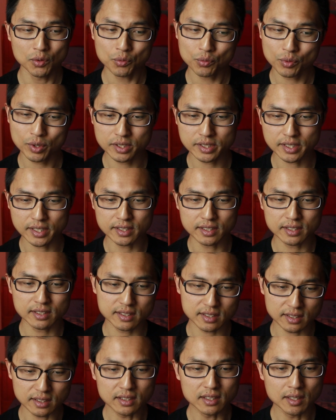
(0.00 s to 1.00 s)
whereas
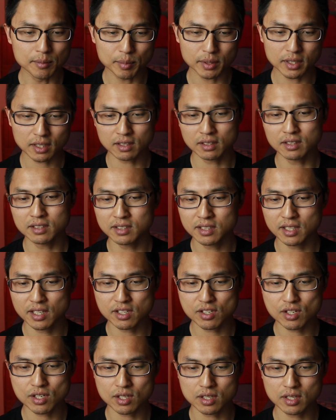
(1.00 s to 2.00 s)
in this particular
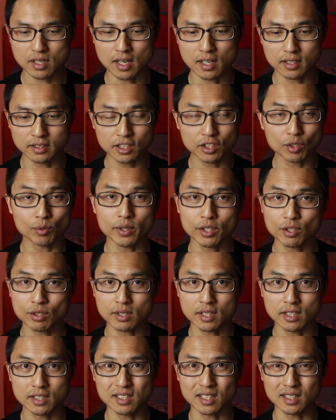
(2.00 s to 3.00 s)

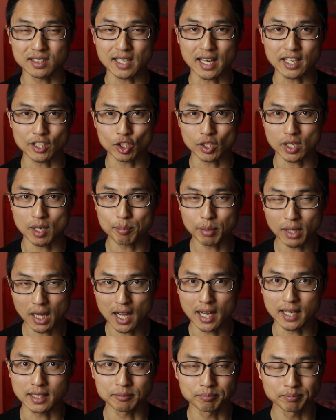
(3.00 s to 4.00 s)
situation it does actually
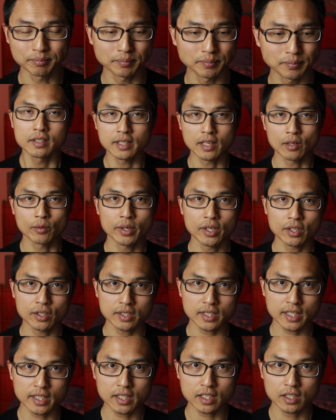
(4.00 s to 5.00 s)
apply. Now we're going
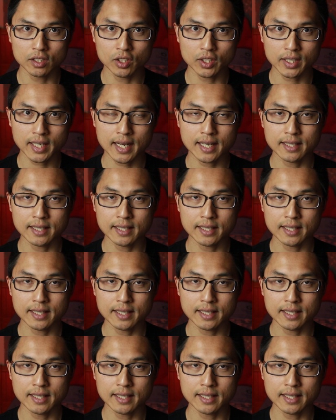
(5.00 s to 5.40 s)
to take a look